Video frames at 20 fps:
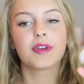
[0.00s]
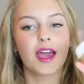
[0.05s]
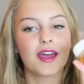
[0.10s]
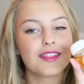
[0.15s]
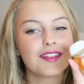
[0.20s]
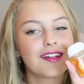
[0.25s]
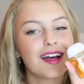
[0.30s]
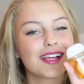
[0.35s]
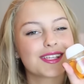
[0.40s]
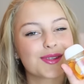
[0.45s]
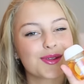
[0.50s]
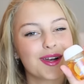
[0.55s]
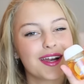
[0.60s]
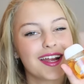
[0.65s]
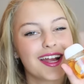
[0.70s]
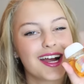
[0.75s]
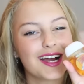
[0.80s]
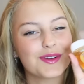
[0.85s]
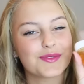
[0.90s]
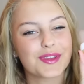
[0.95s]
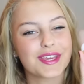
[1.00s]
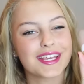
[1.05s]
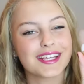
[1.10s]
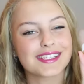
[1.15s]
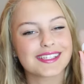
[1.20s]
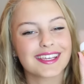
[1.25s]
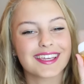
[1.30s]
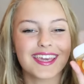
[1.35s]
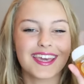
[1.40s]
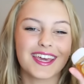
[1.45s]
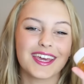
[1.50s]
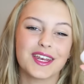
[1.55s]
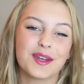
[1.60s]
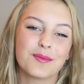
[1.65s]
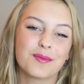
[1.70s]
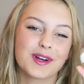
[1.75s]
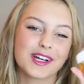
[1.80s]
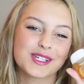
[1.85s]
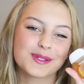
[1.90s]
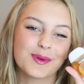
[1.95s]
And the last one I have is, again,
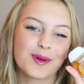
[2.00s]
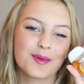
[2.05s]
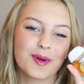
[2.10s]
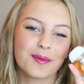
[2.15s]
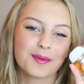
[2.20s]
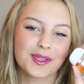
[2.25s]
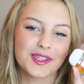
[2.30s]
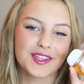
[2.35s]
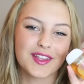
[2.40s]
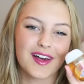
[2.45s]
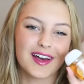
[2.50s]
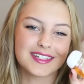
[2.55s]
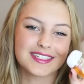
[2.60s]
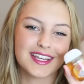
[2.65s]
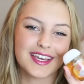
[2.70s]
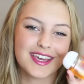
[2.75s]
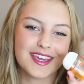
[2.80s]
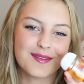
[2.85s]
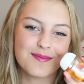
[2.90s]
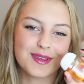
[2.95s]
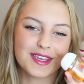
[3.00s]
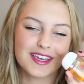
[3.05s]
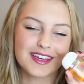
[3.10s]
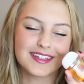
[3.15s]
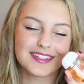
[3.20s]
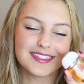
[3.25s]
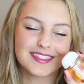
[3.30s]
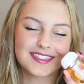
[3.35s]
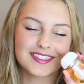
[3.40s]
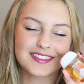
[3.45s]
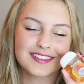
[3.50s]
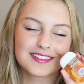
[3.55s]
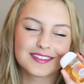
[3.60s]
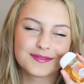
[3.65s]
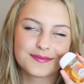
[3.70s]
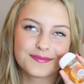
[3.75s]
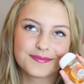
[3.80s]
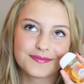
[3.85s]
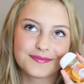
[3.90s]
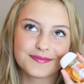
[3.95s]
marshmallow pumpkin latte because
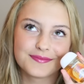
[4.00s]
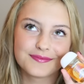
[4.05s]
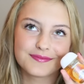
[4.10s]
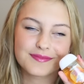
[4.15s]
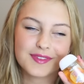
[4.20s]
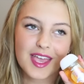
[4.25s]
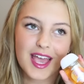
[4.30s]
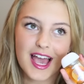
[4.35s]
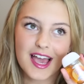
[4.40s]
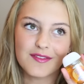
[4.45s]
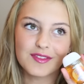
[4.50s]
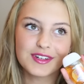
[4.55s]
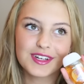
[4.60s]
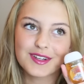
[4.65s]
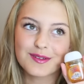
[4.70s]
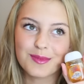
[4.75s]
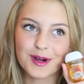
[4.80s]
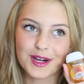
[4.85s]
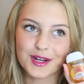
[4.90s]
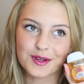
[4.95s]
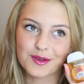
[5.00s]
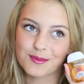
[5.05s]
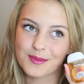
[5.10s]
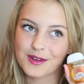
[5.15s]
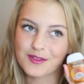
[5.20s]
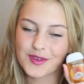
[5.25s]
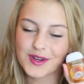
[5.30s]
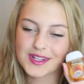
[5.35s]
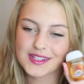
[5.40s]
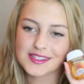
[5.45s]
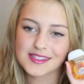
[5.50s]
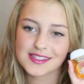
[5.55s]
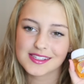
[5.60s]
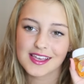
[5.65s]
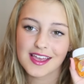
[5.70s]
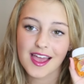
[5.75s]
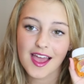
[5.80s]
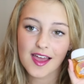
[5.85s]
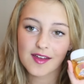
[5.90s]
heaven in a bottle, my friends.